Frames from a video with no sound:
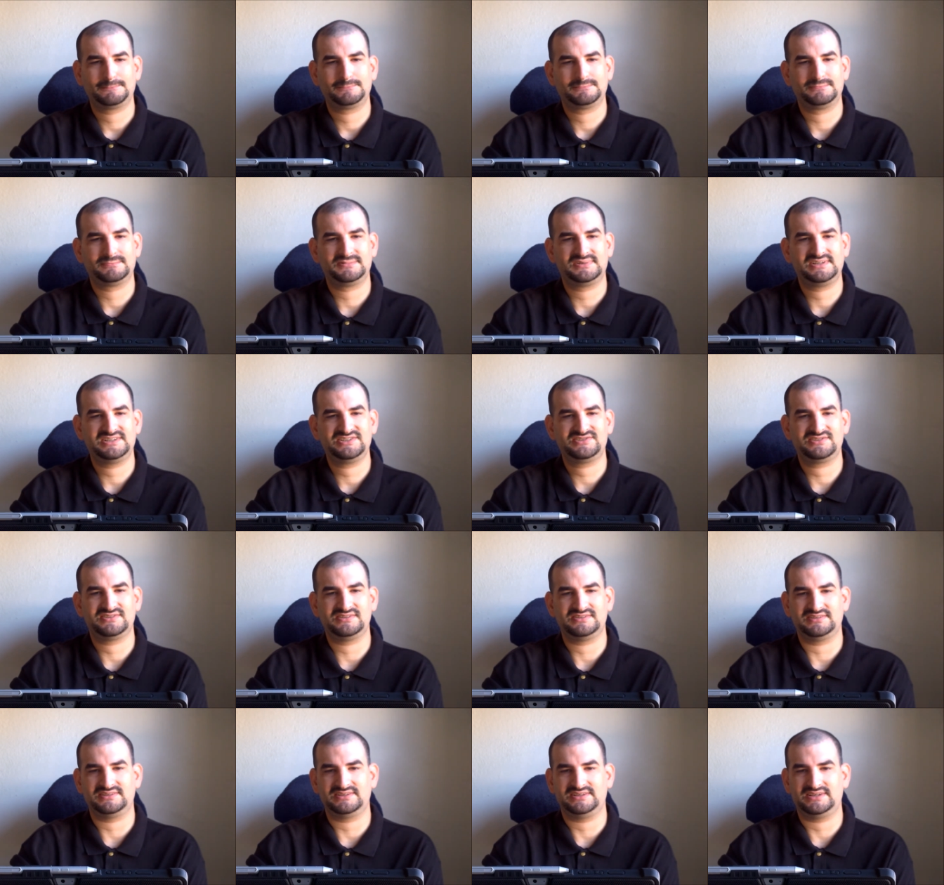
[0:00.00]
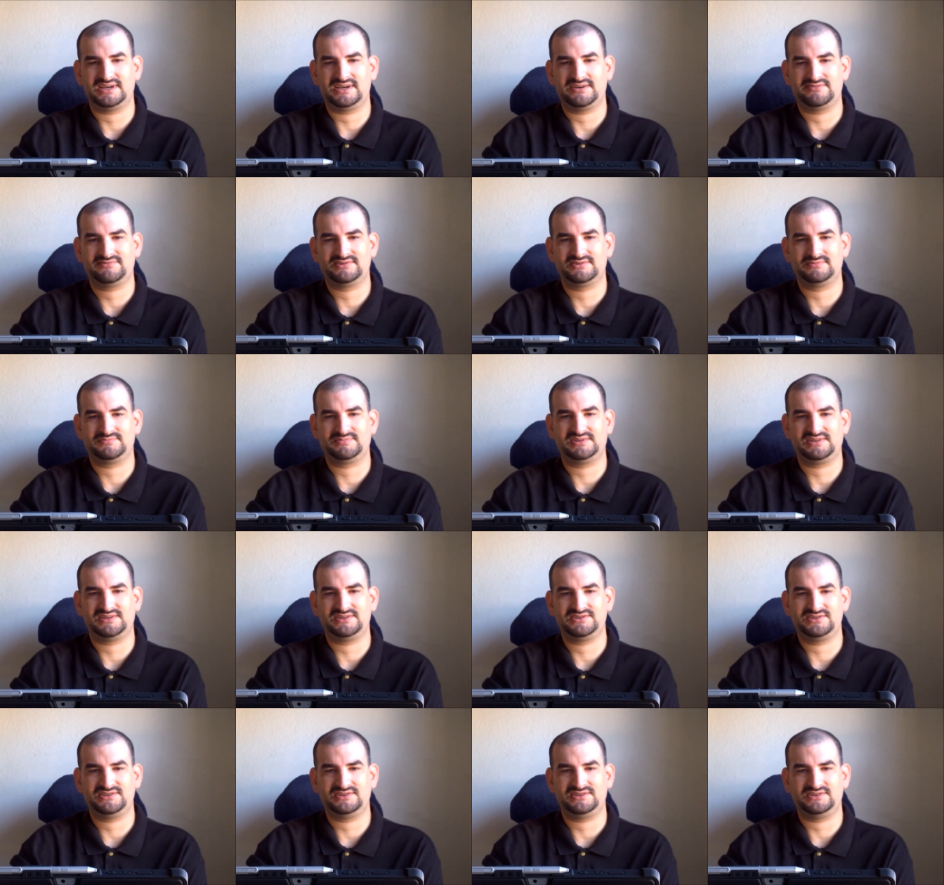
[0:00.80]
recently after
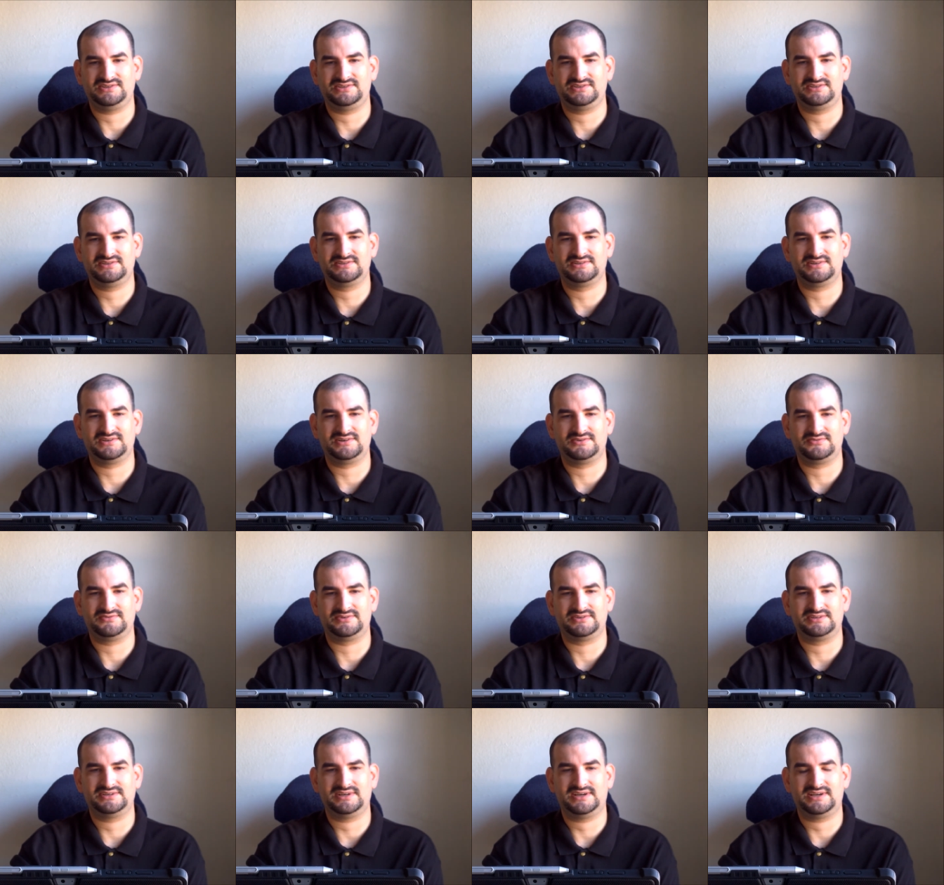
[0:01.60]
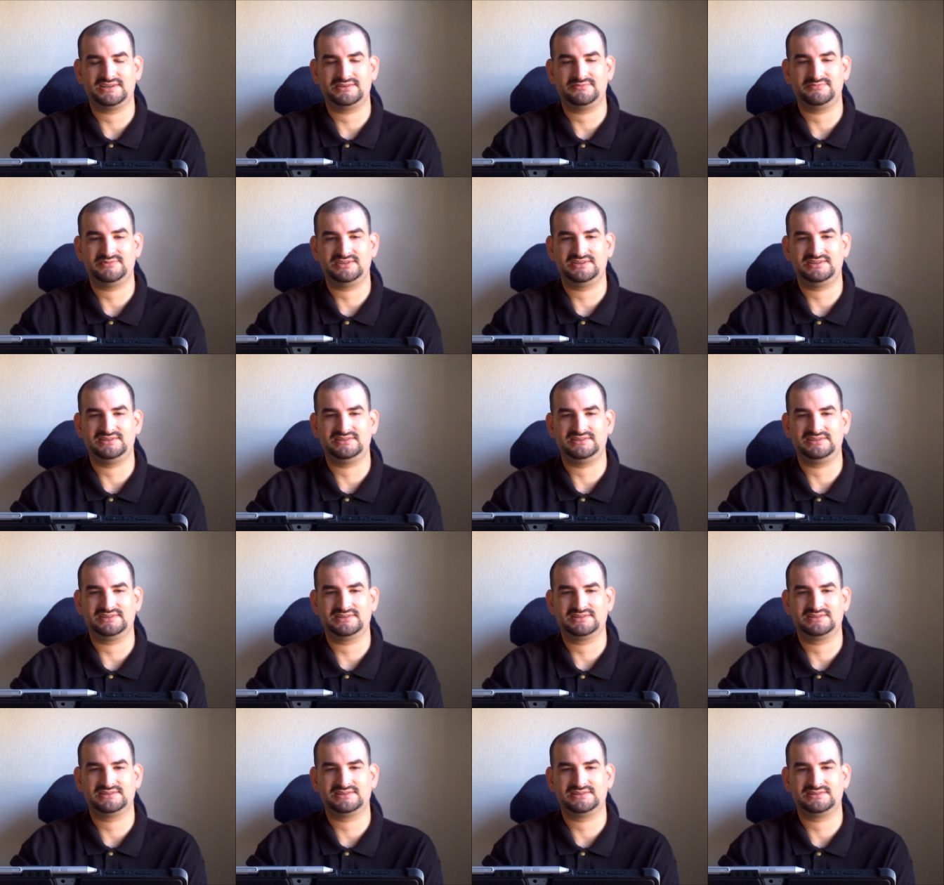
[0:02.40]
plunging a year ago, were not
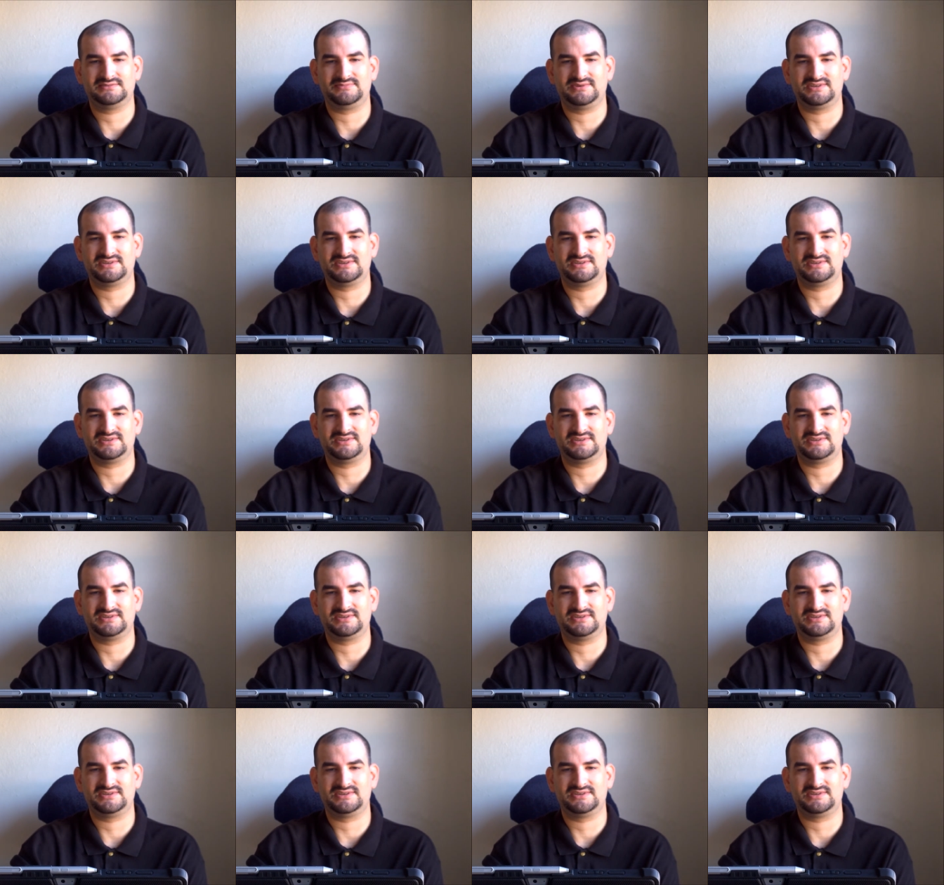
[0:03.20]
immediately clear,